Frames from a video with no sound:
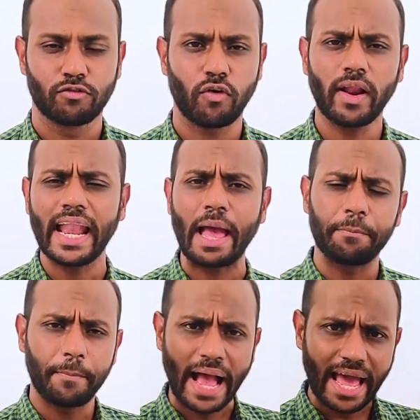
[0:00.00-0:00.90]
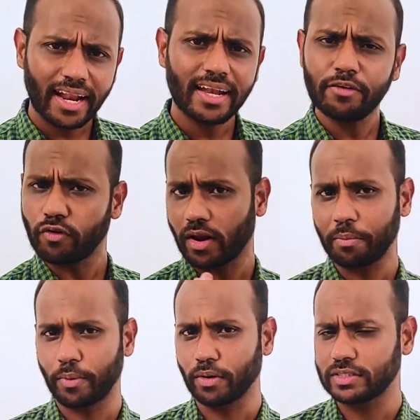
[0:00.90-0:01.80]
Apparently for a
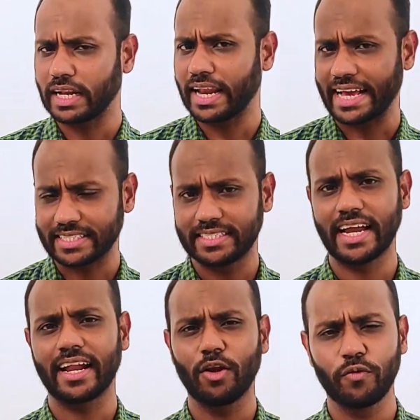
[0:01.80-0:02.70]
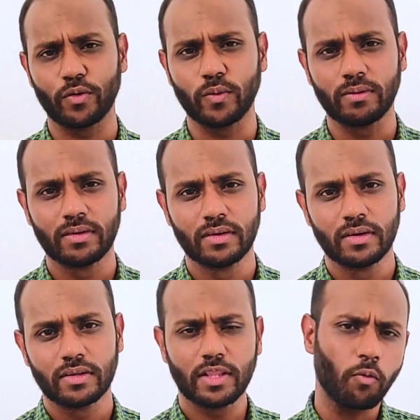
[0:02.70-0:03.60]
person in external view,
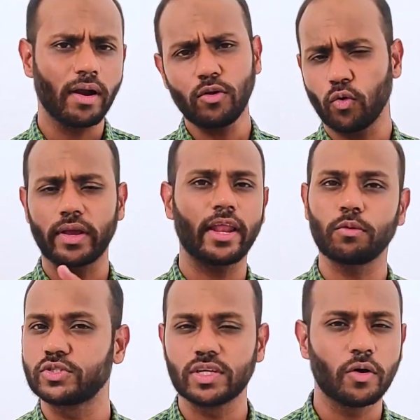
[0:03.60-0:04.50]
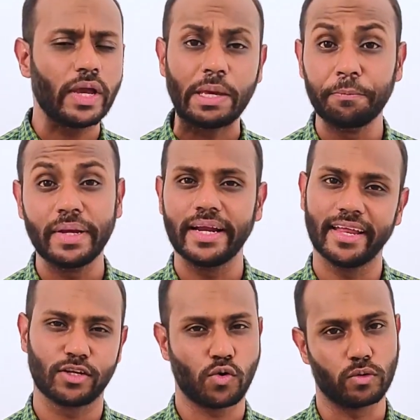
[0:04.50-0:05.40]
the one who can observe
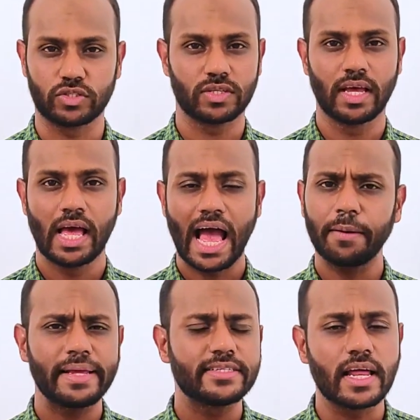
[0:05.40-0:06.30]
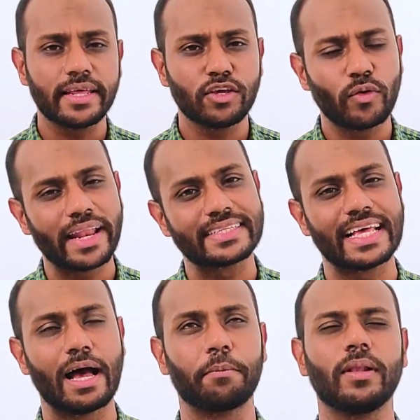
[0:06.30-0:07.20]
immediate cause. I'll be telling you an
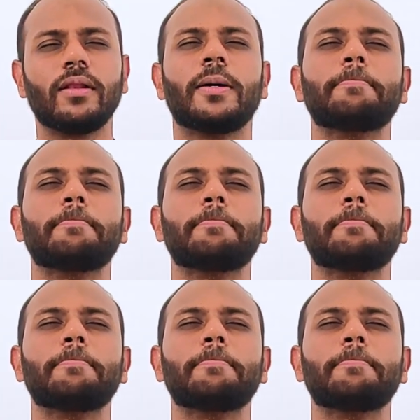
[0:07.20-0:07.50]
example.